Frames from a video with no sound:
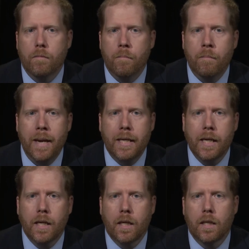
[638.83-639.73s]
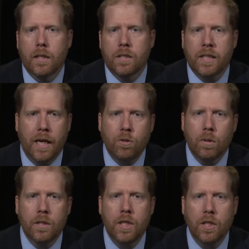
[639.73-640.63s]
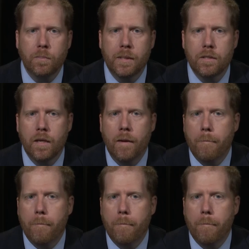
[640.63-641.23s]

making schedule adjustments,